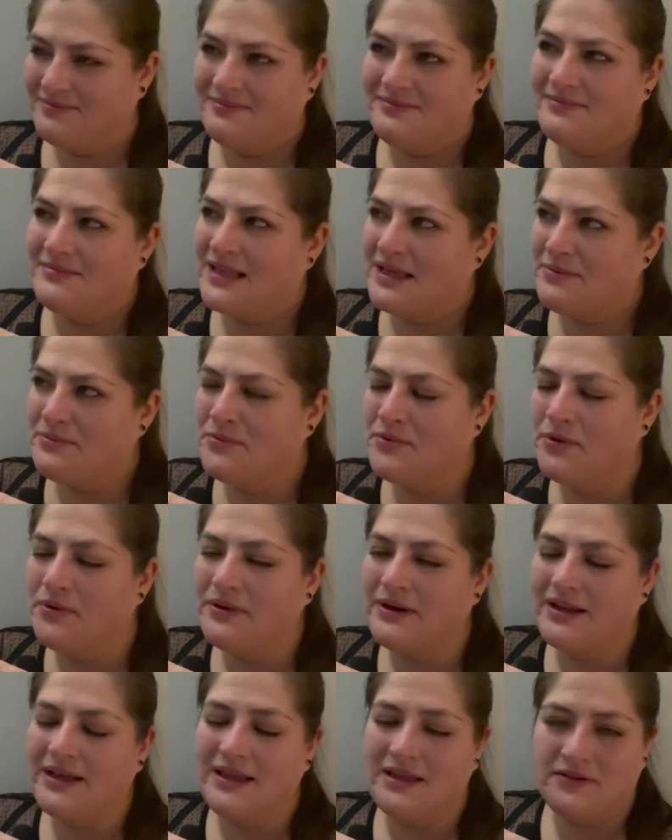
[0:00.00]
like more
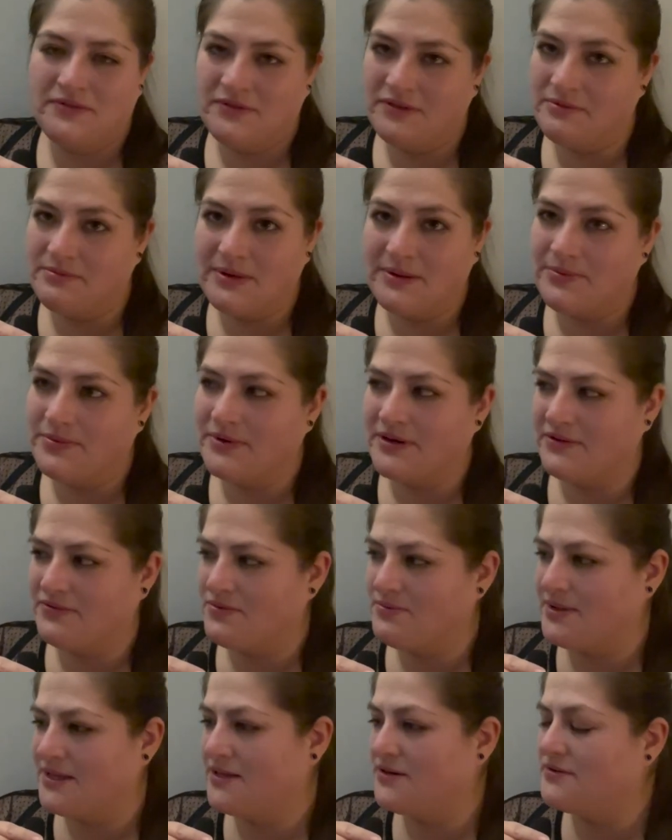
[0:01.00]
than a handful of people would ever
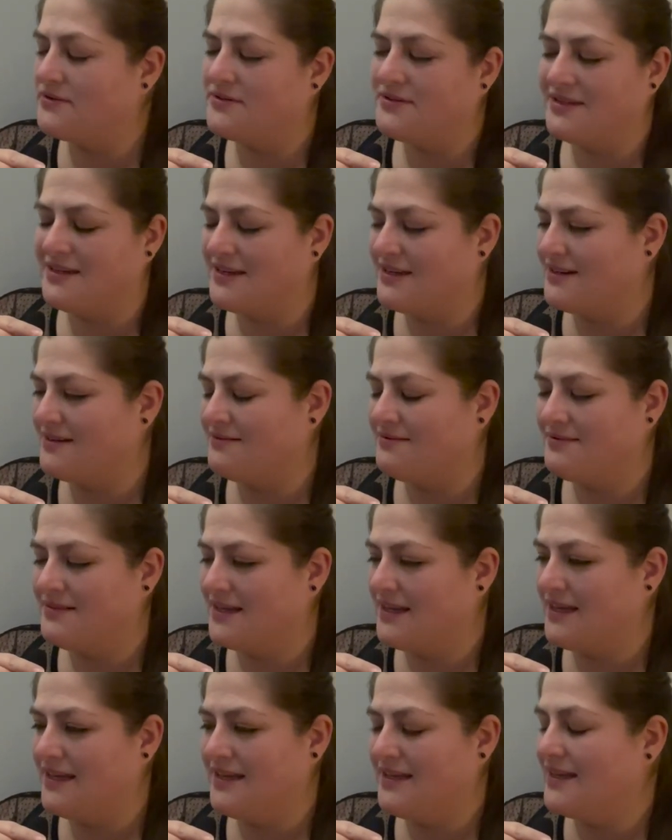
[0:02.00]
be interested in
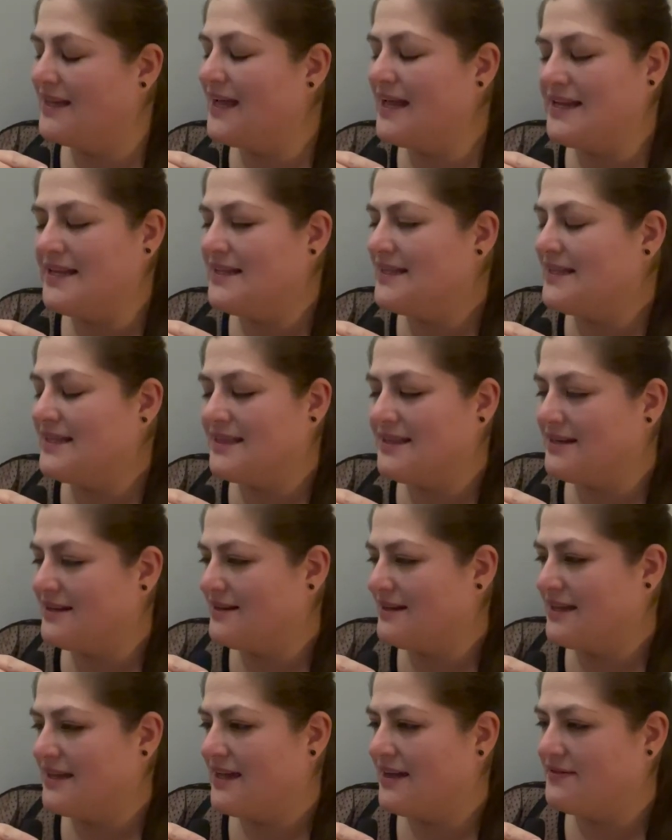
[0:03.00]
anything that
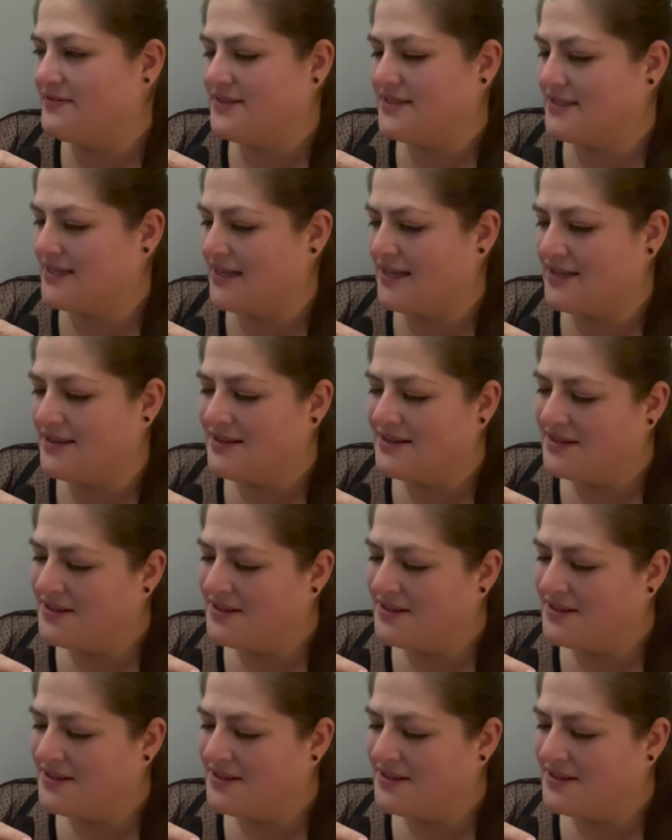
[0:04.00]
I have to say.